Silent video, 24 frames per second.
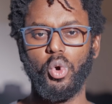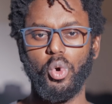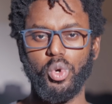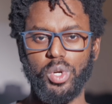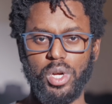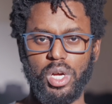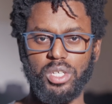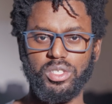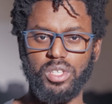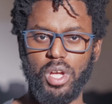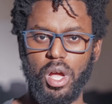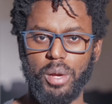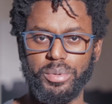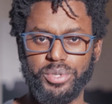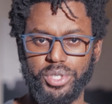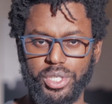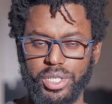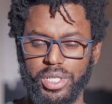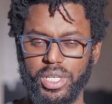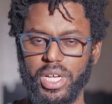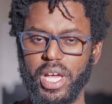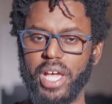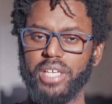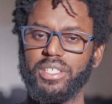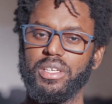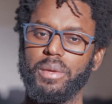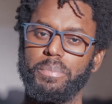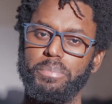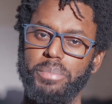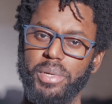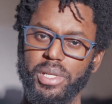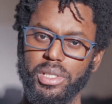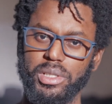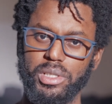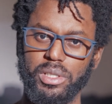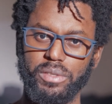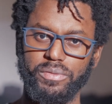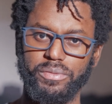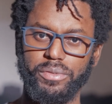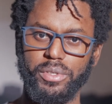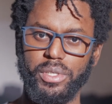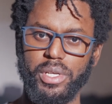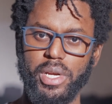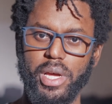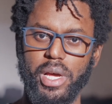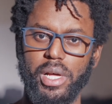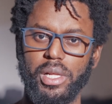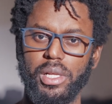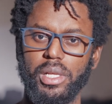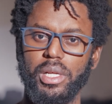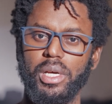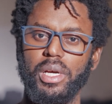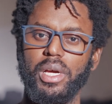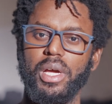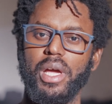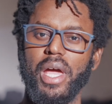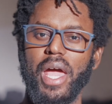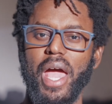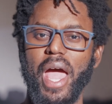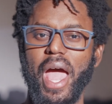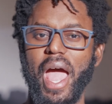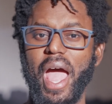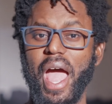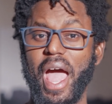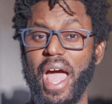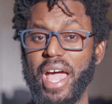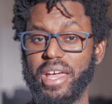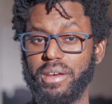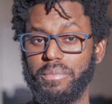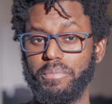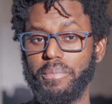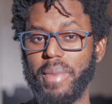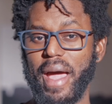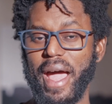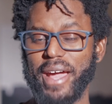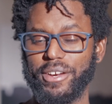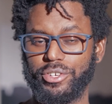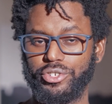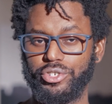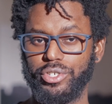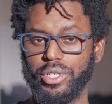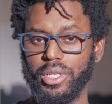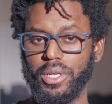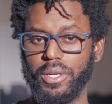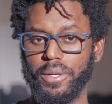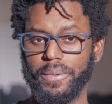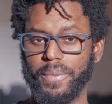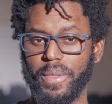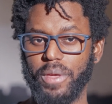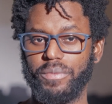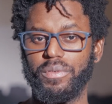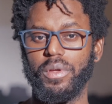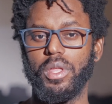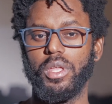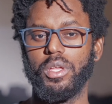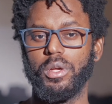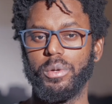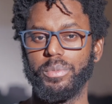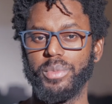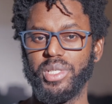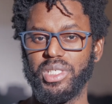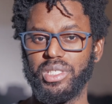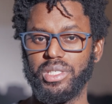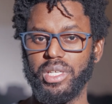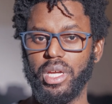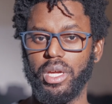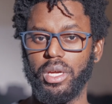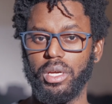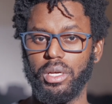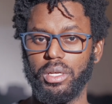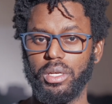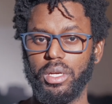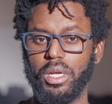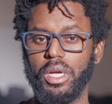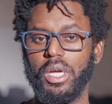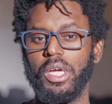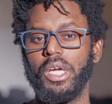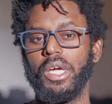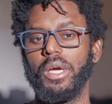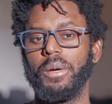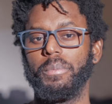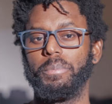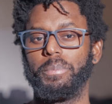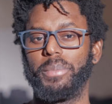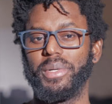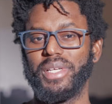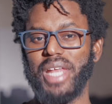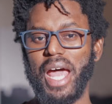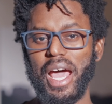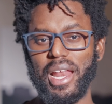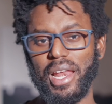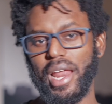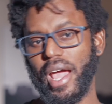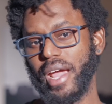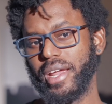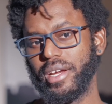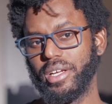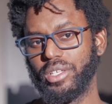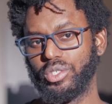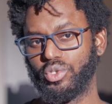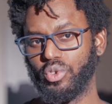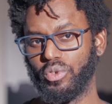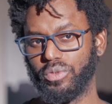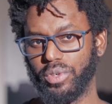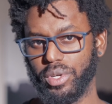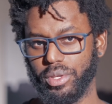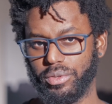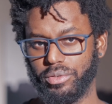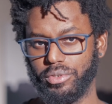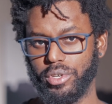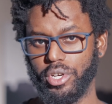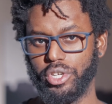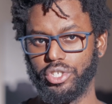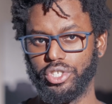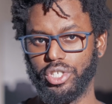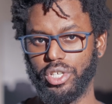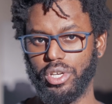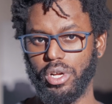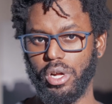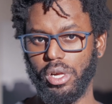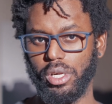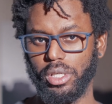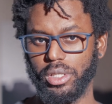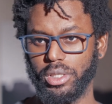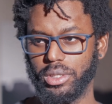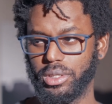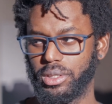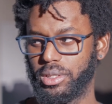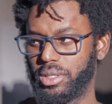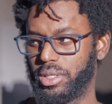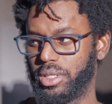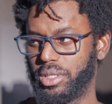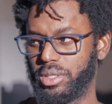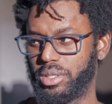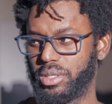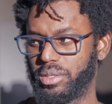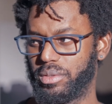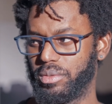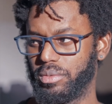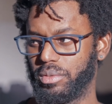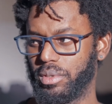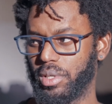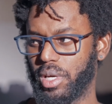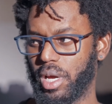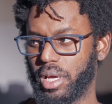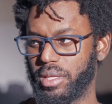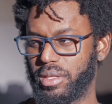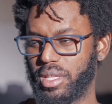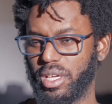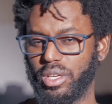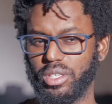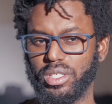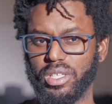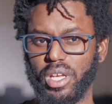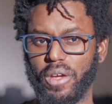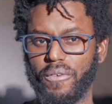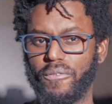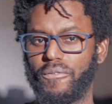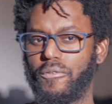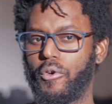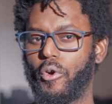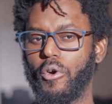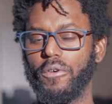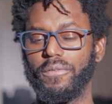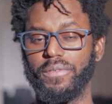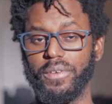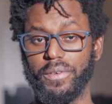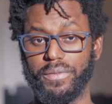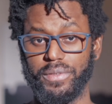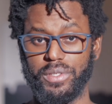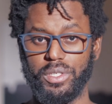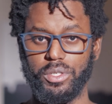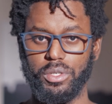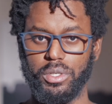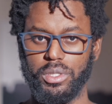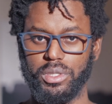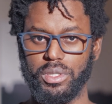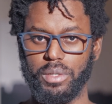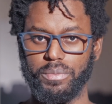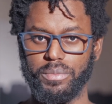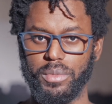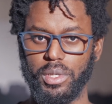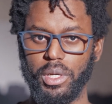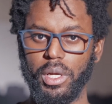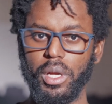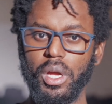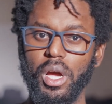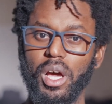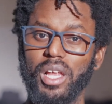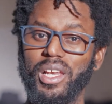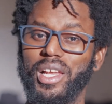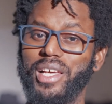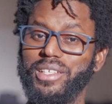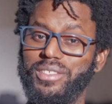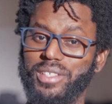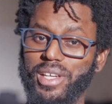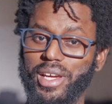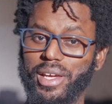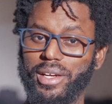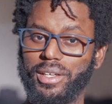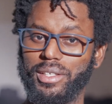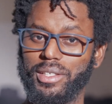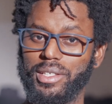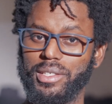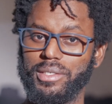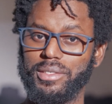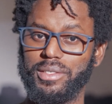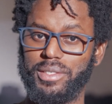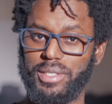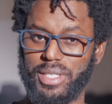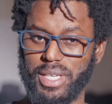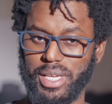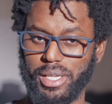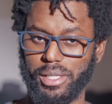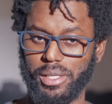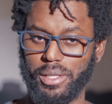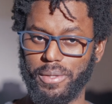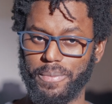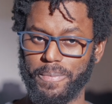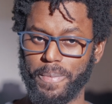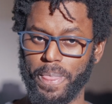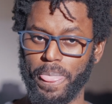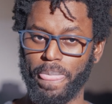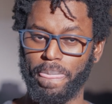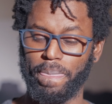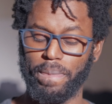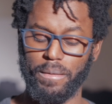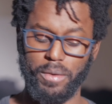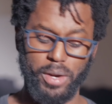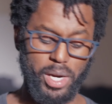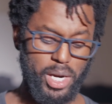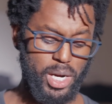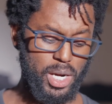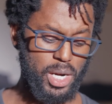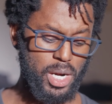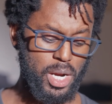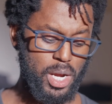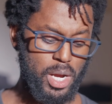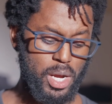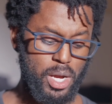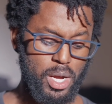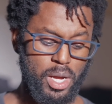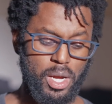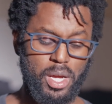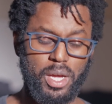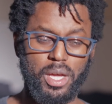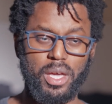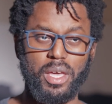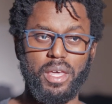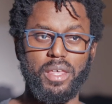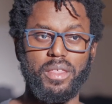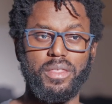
There's a Godox option that has a built-in Fresnel and battery, if I'm not mistaken. But that light is over $300. I think it's like 450 or something, unless you get it on sale, right?